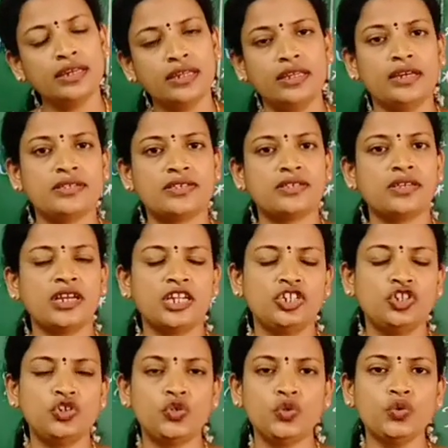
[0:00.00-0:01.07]

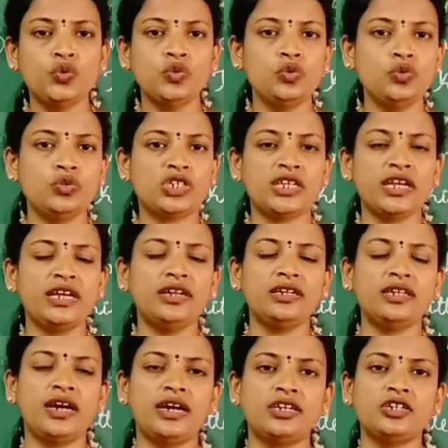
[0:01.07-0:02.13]
Yes, to say
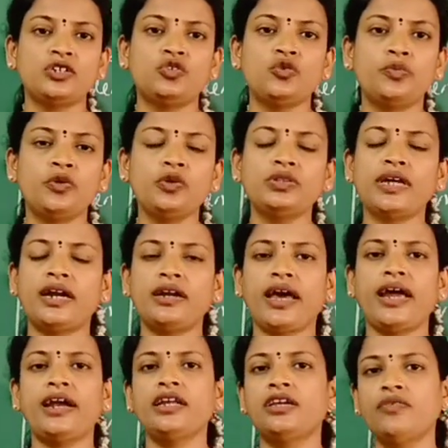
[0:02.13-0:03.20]
that, to prove that
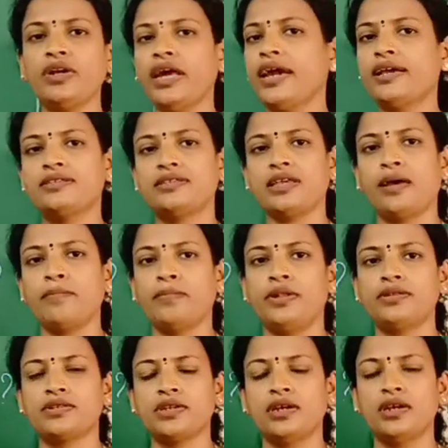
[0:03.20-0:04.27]
I had given
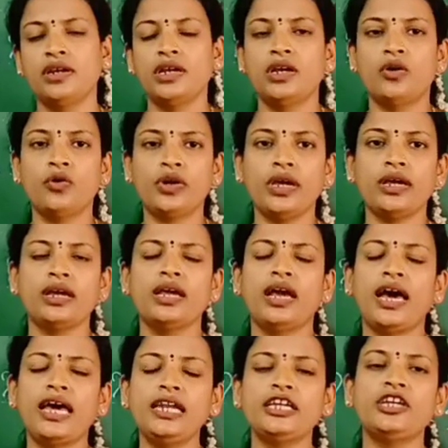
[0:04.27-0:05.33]
examples. Okay,
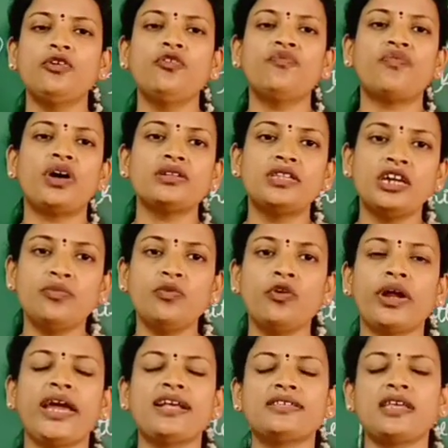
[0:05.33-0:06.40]
I will give further
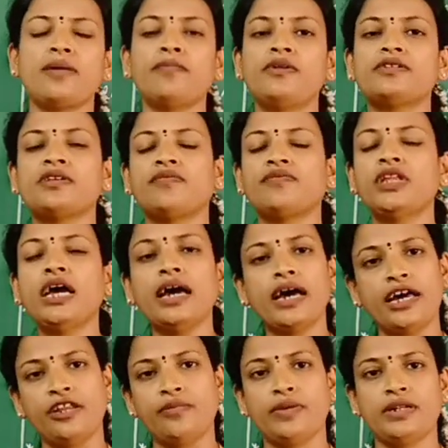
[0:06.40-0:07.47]
more examples of the
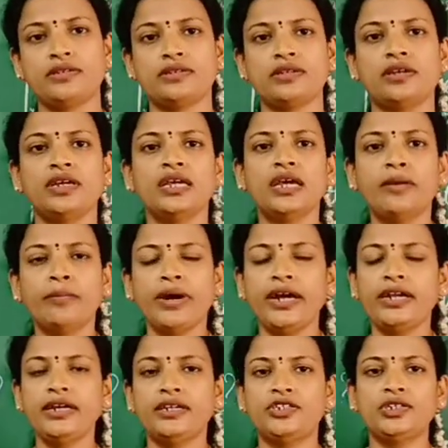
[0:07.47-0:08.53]
animals.
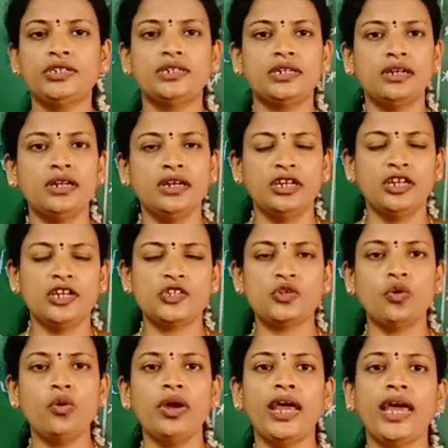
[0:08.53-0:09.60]
My dear children,
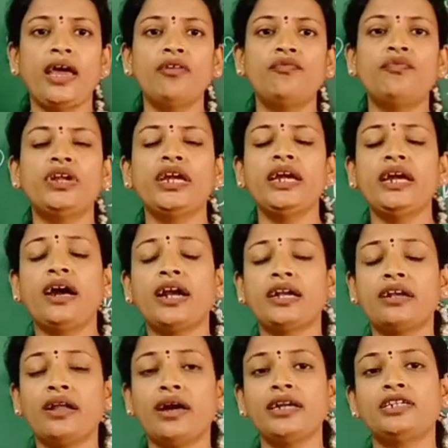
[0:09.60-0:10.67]
so every
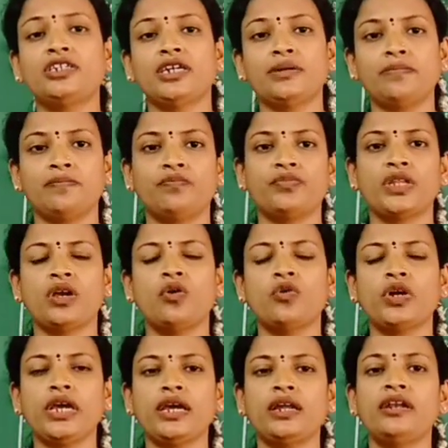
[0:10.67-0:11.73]
at night time,
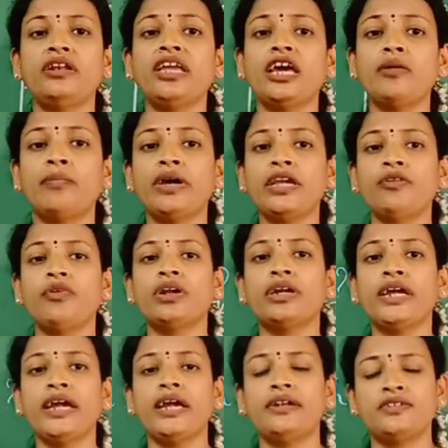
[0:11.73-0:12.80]
okay, nearby your
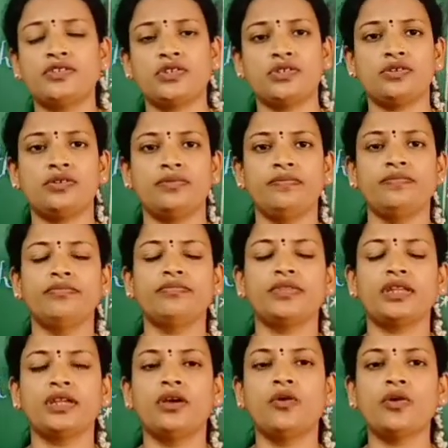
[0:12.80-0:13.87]
gates,
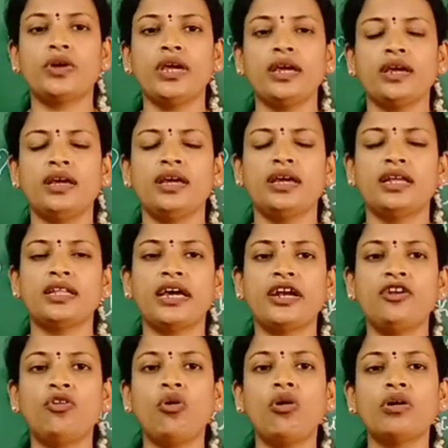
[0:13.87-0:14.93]
okay,
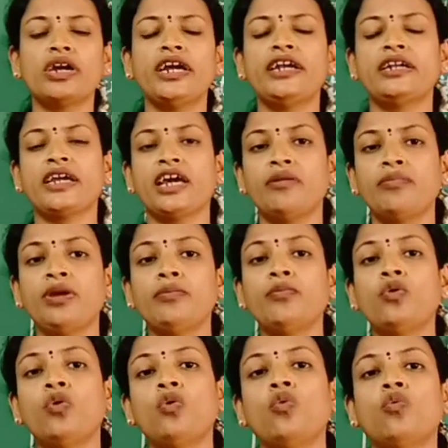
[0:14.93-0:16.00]
a dog, it can be
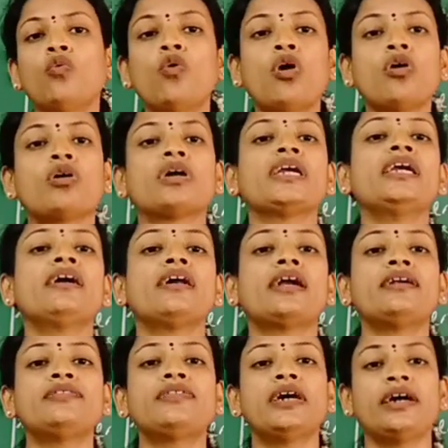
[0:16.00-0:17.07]
walk here
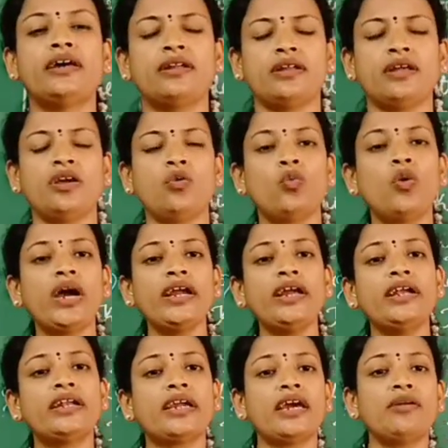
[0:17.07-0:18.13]
and there. Why
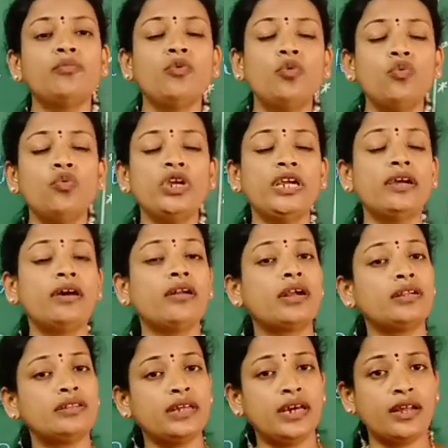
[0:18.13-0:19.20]
it can move here
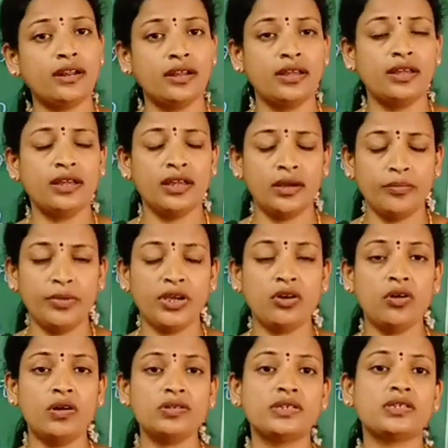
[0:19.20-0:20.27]
and there?
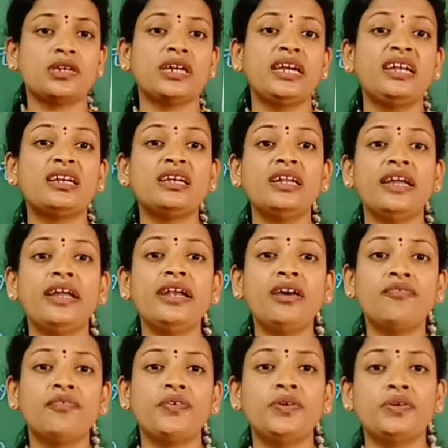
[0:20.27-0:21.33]
Because it need
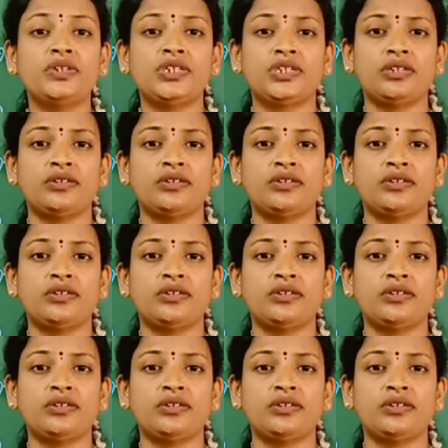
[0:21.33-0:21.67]
a food.